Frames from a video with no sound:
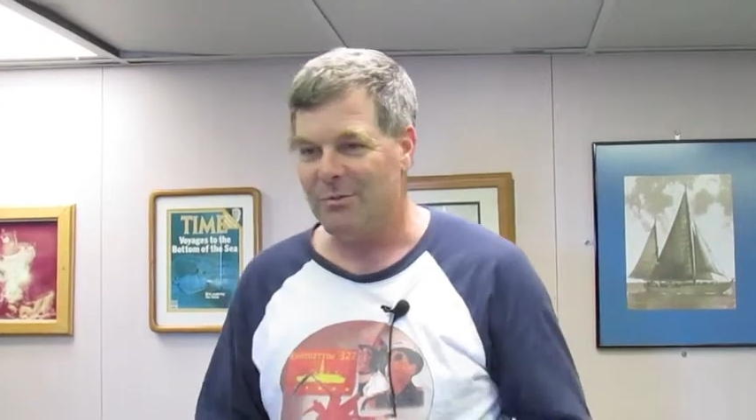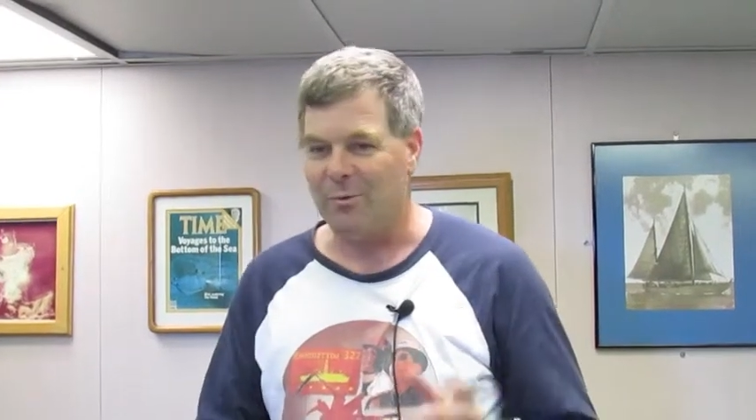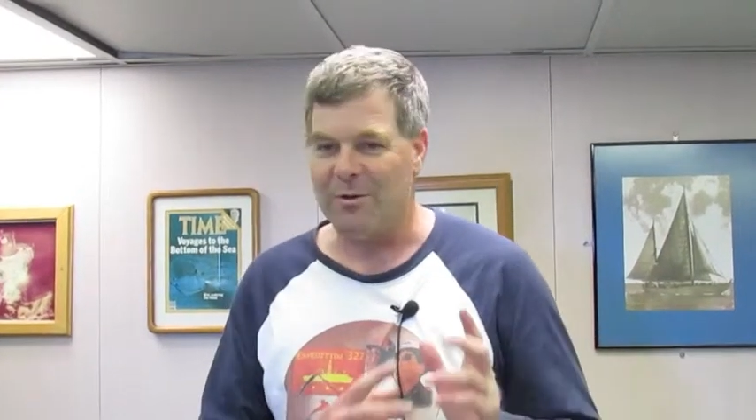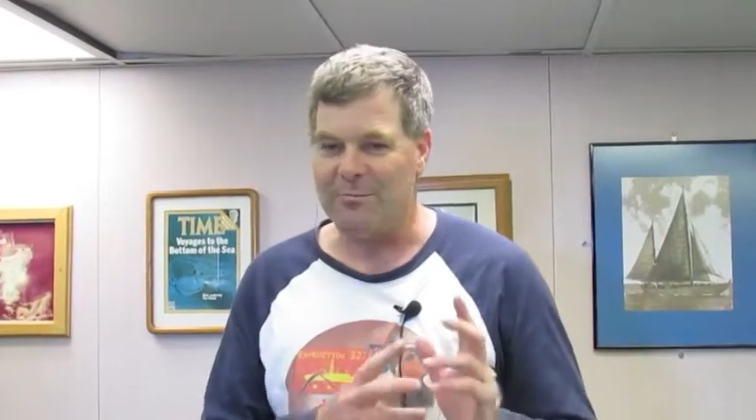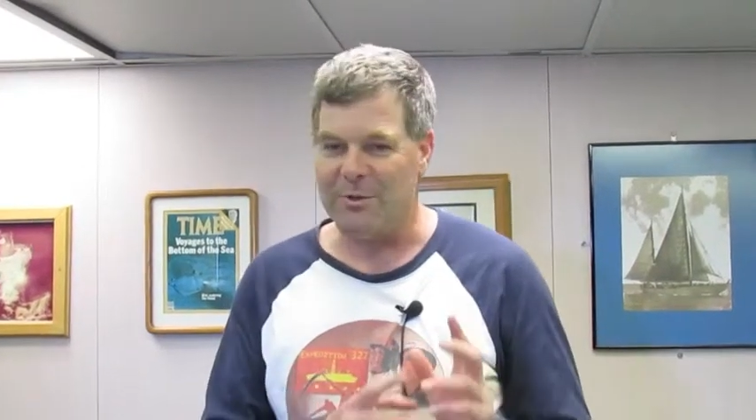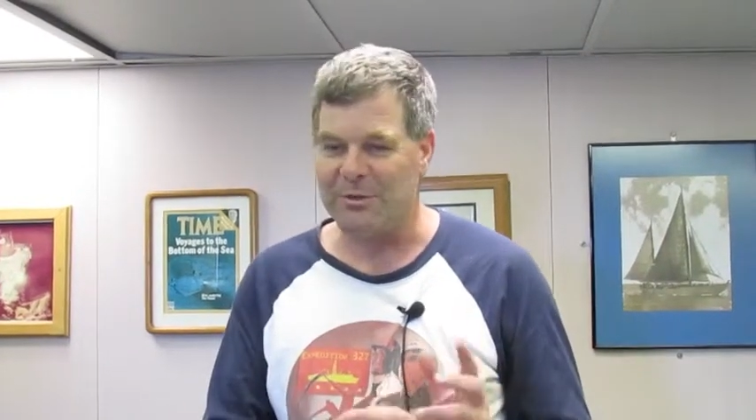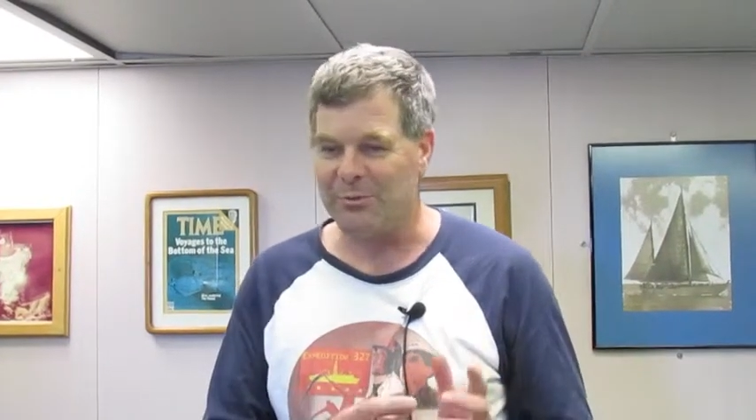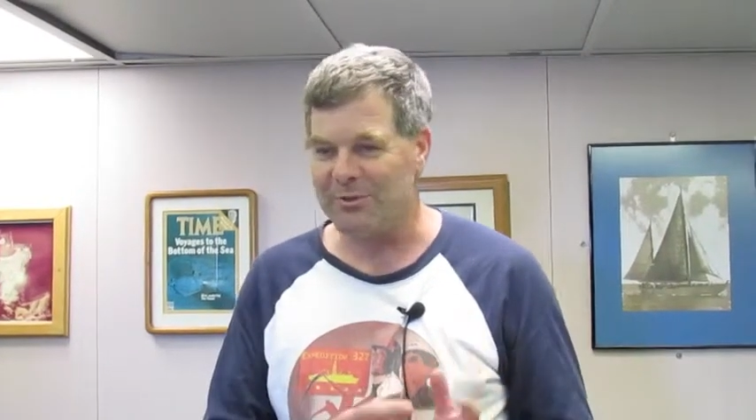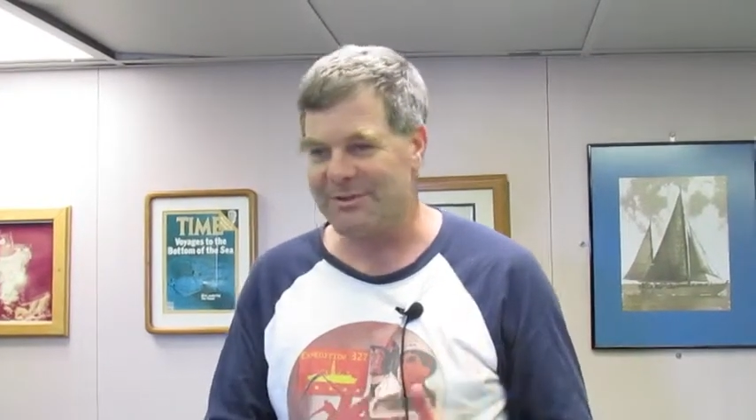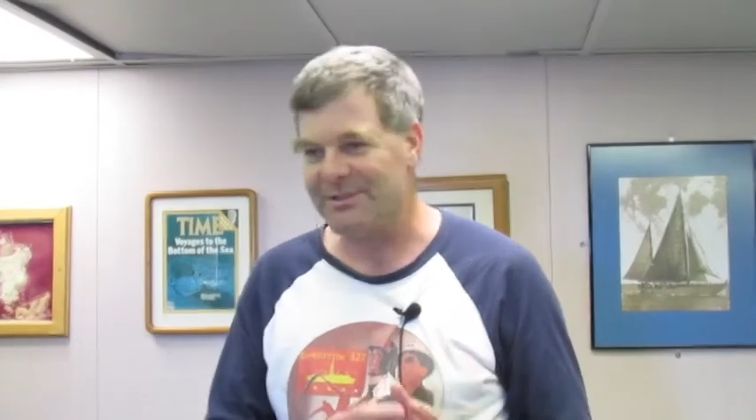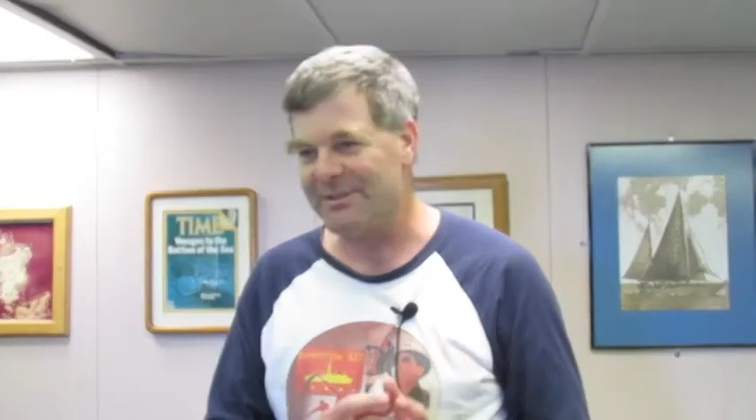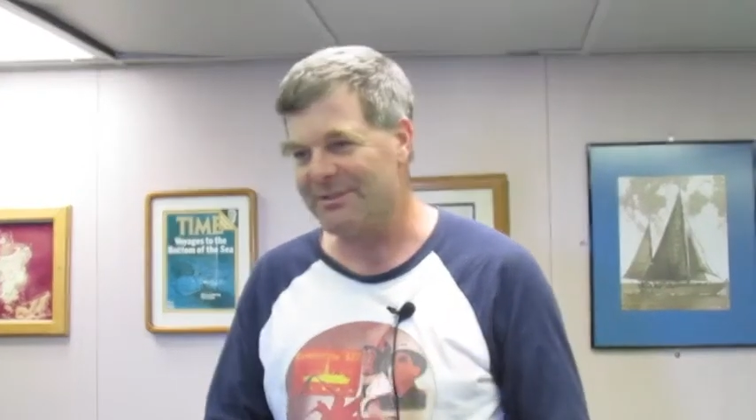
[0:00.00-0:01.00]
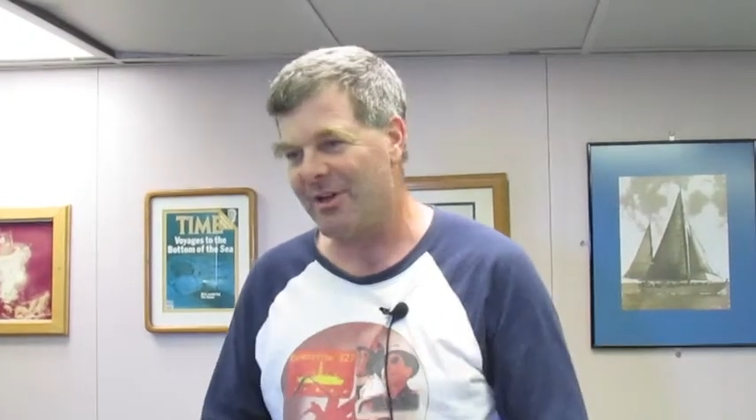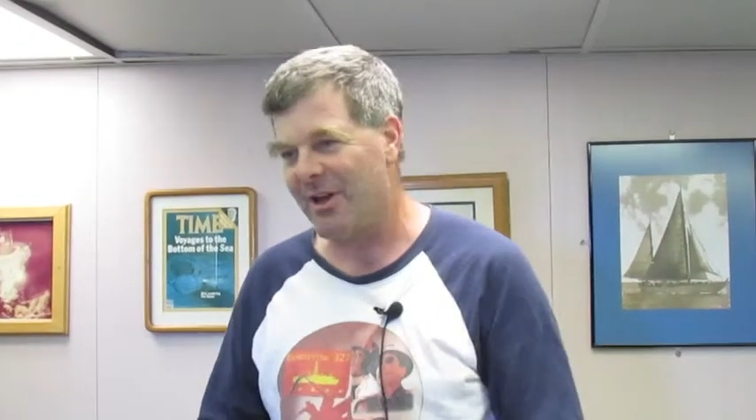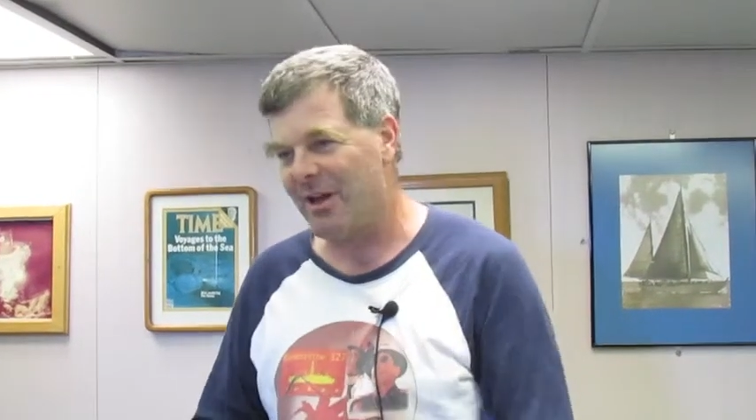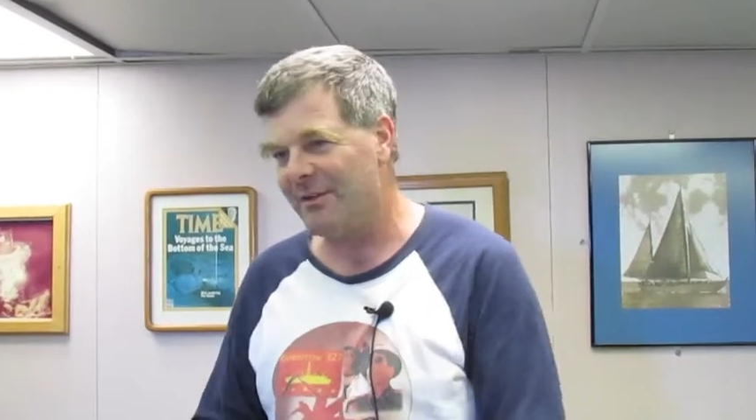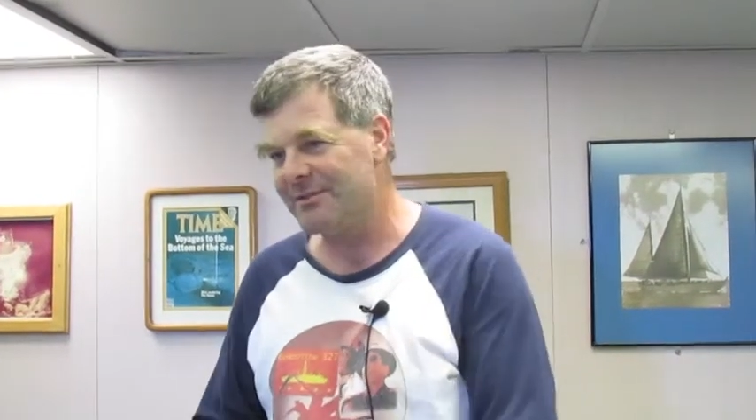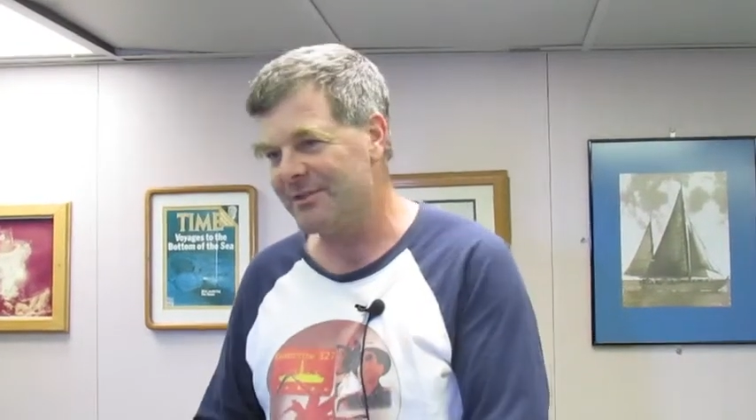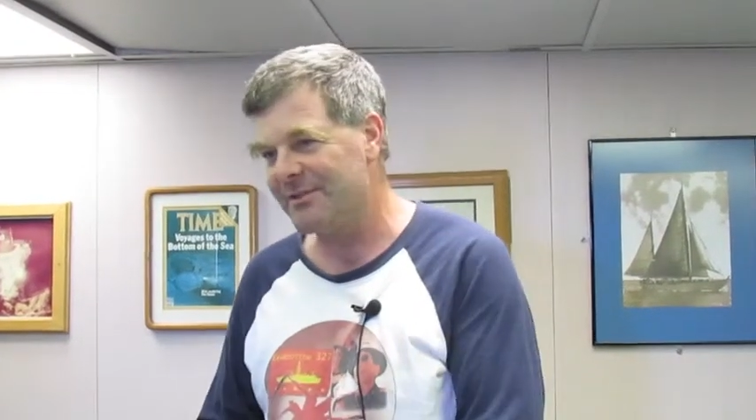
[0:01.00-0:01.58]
what minerals it dissolves